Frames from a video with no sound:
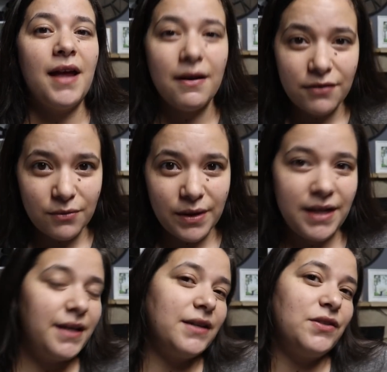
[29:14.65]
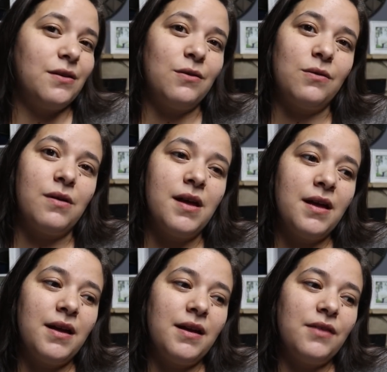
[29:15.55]
every week. So
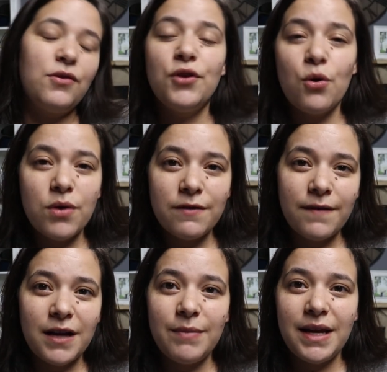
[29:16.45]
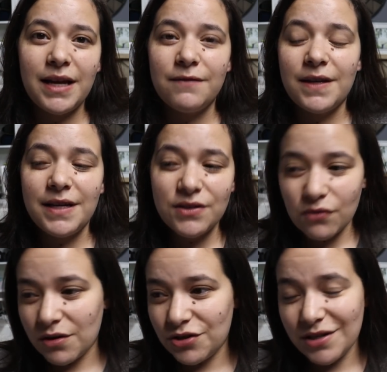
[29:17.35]
they'll know where to find me and if they need
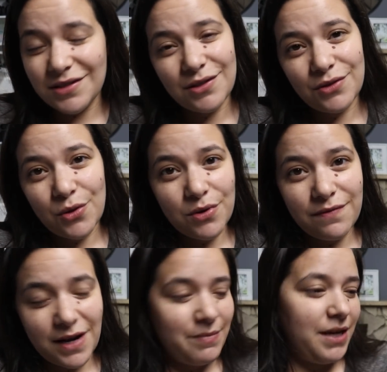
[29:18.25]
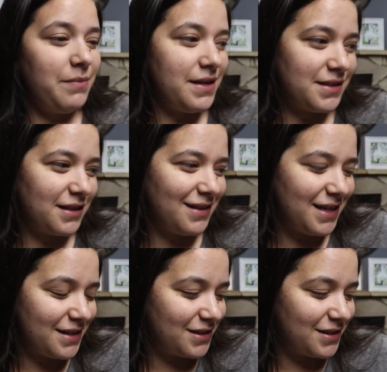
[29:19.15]
scrunchies, they'll know where to find me basically.